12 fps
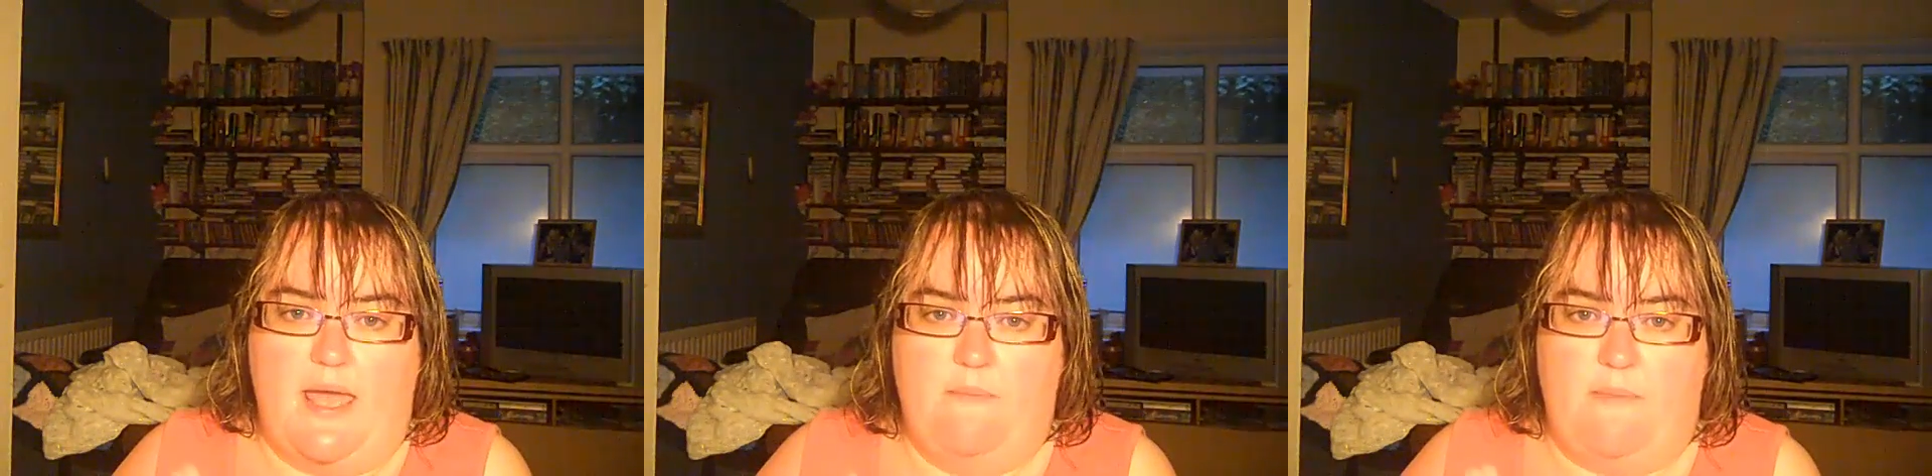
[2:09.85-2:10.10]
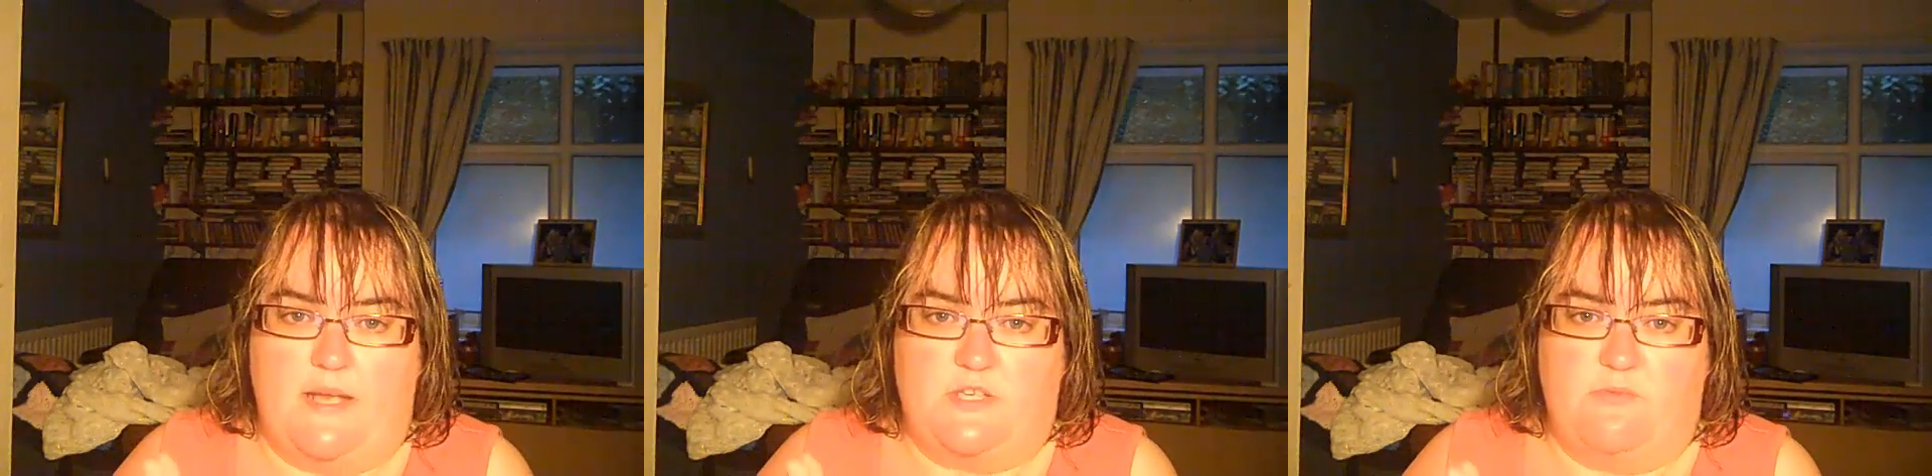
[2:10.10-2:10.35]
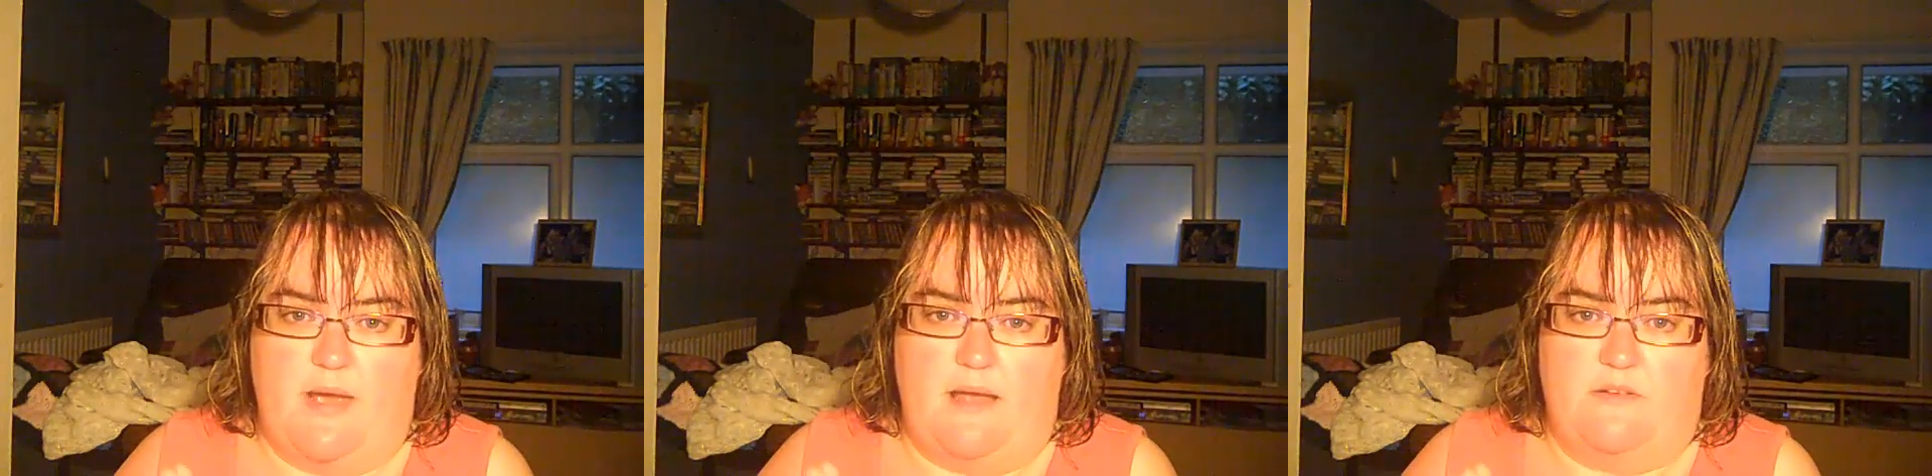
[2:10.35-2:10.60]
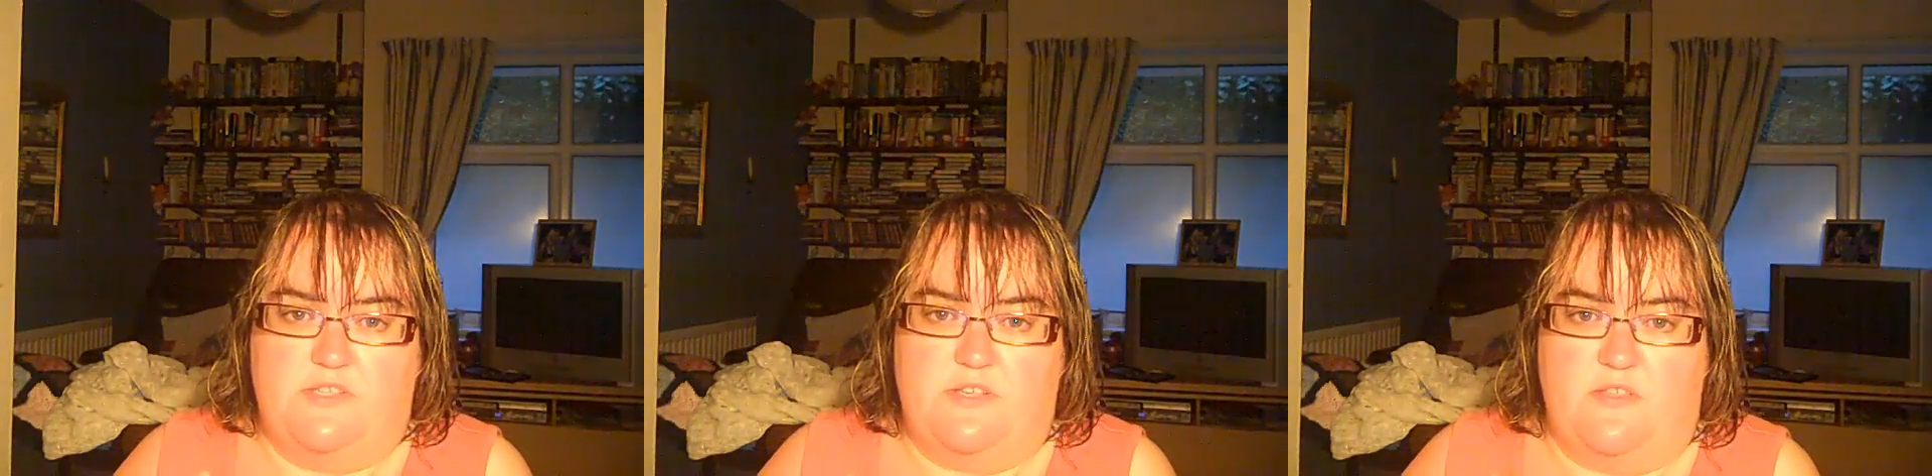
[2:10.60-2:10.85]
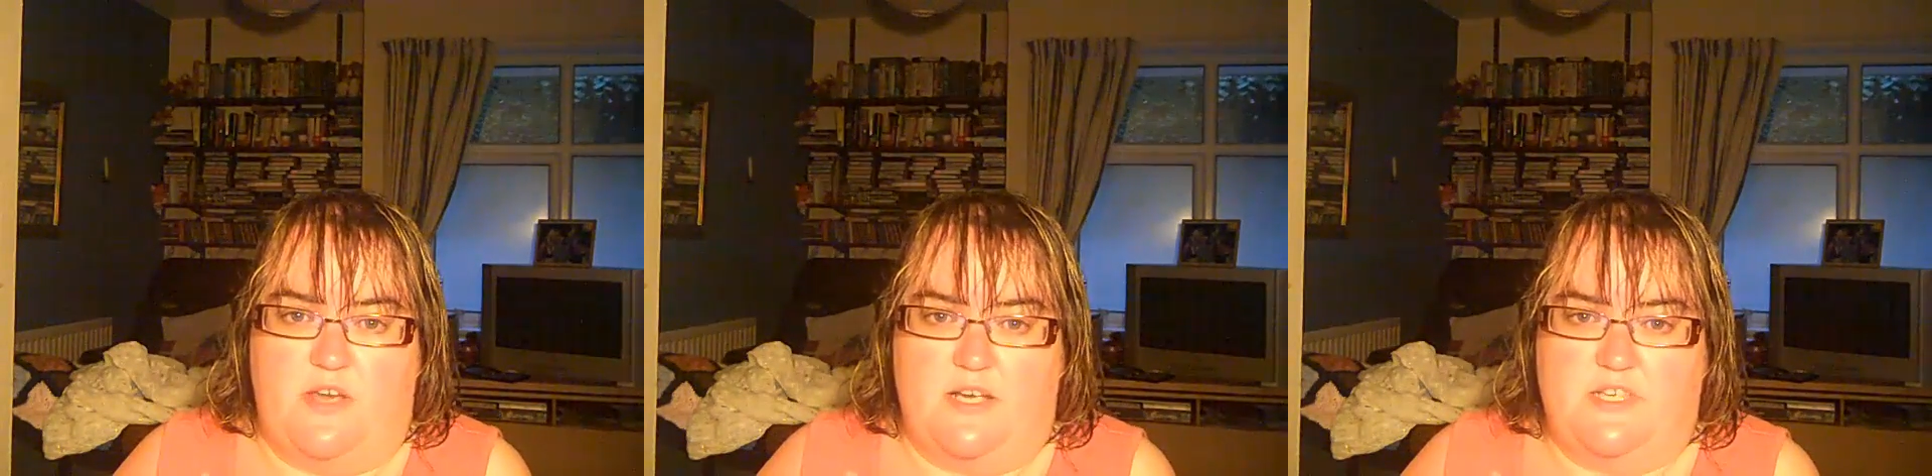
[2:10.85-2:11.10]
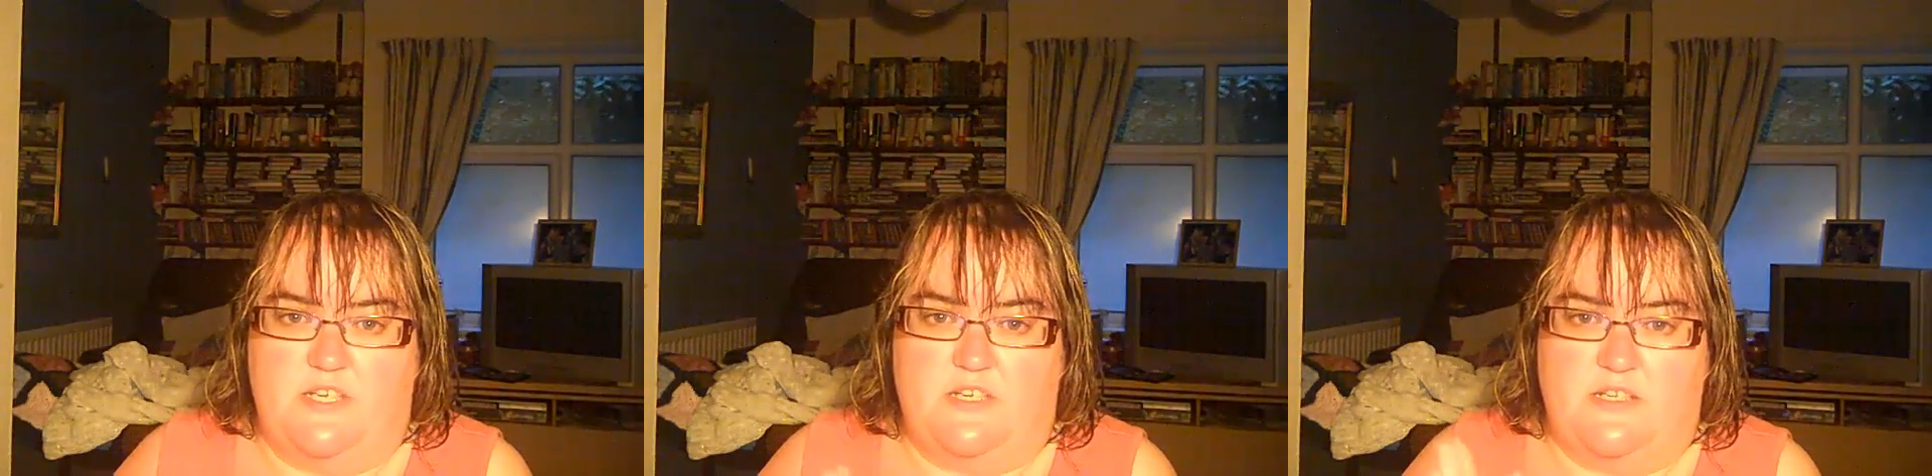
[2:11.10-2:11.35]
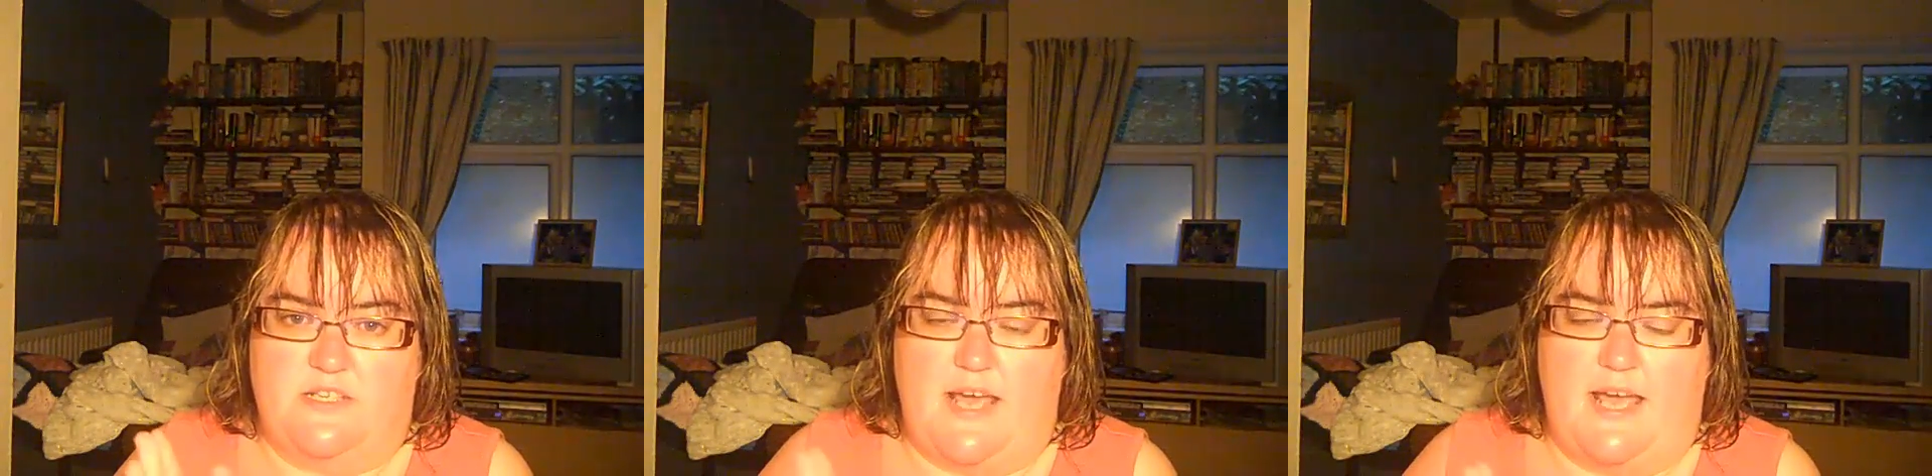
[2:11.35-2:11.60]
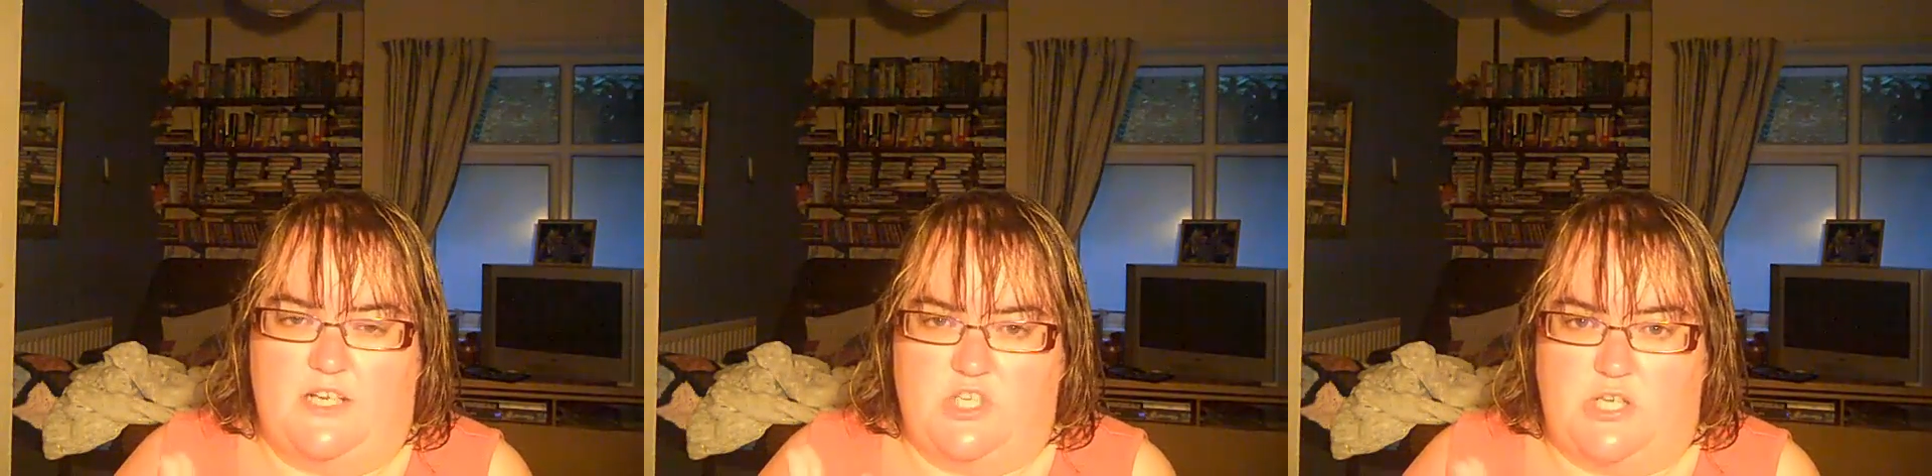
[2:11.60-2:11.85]
airbed around so that I didn't
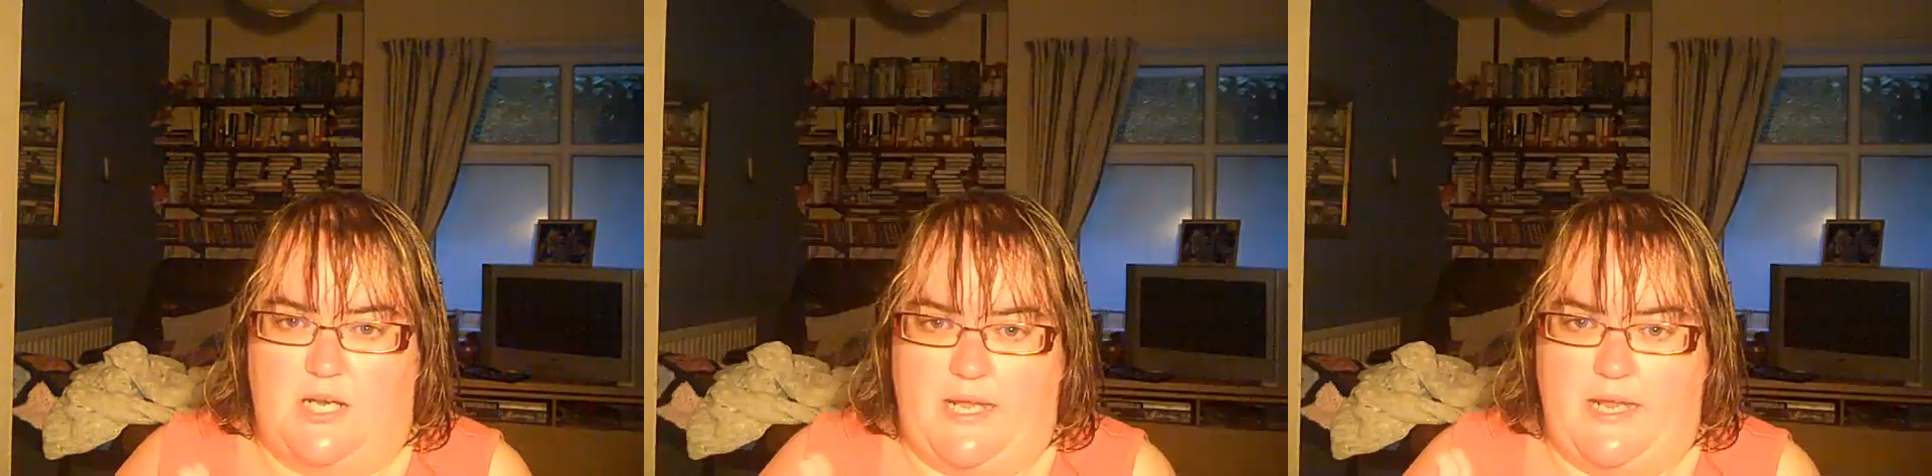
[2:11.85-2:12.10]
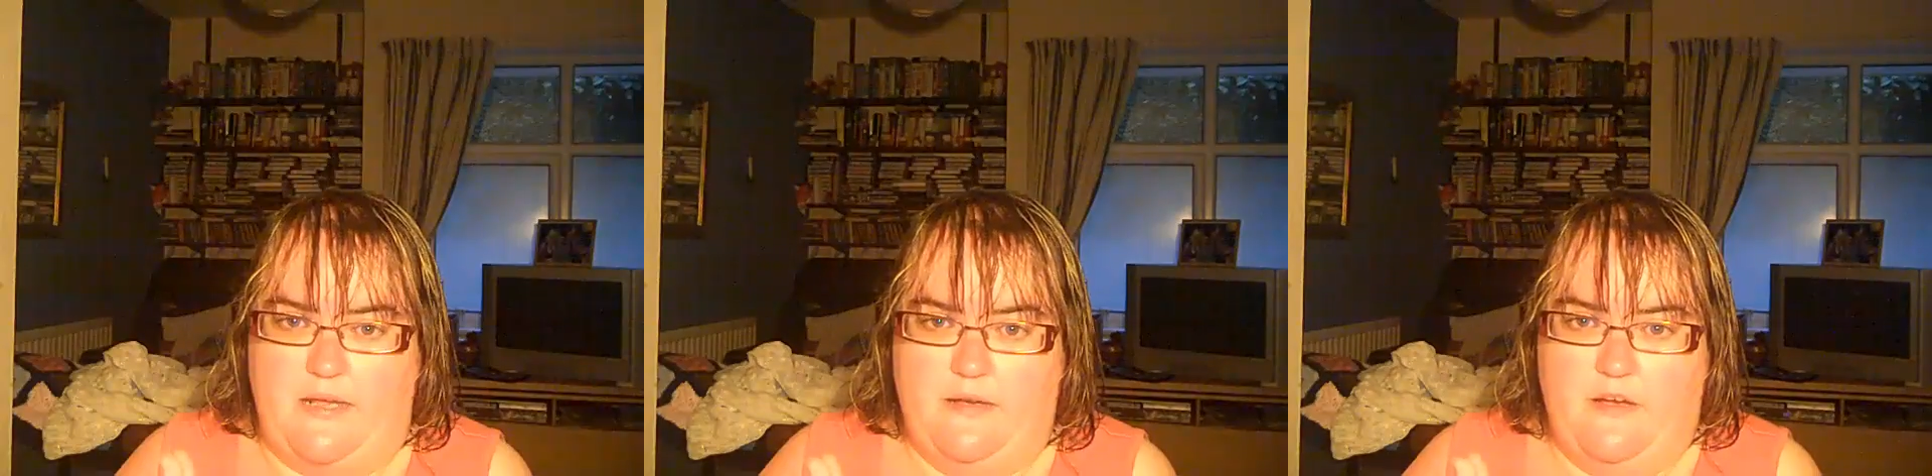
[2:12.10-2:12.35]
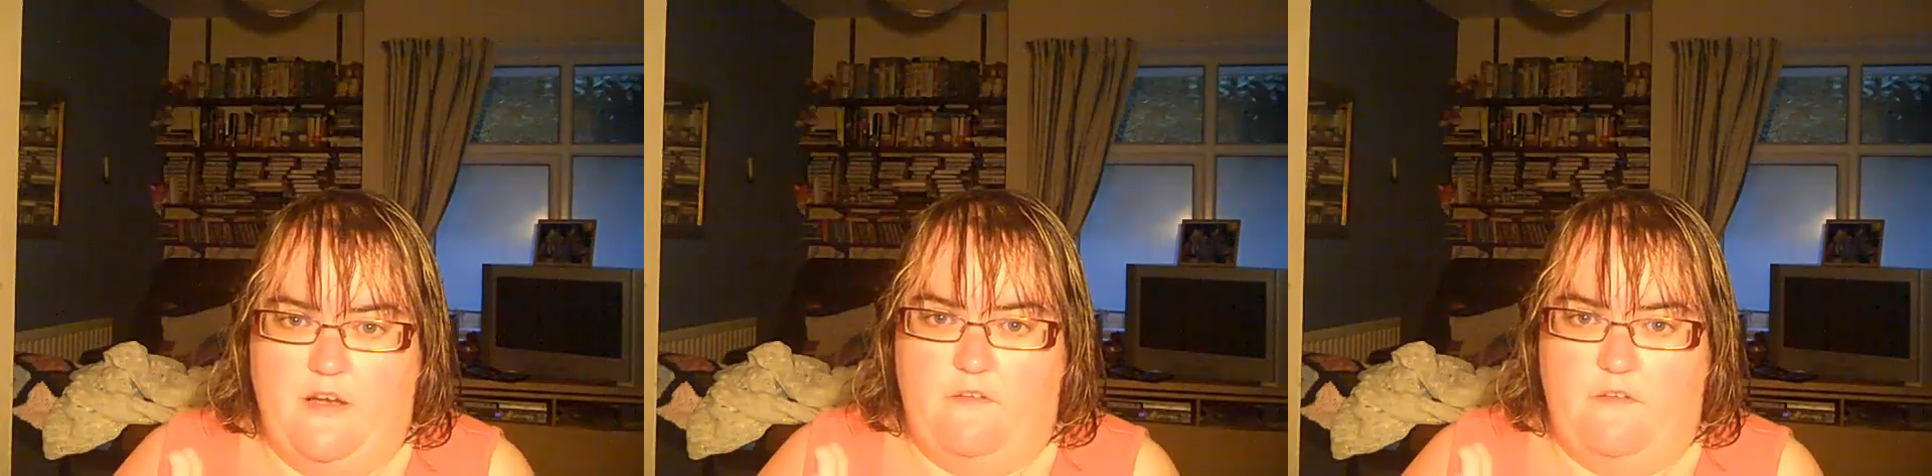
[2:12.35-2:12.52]
actually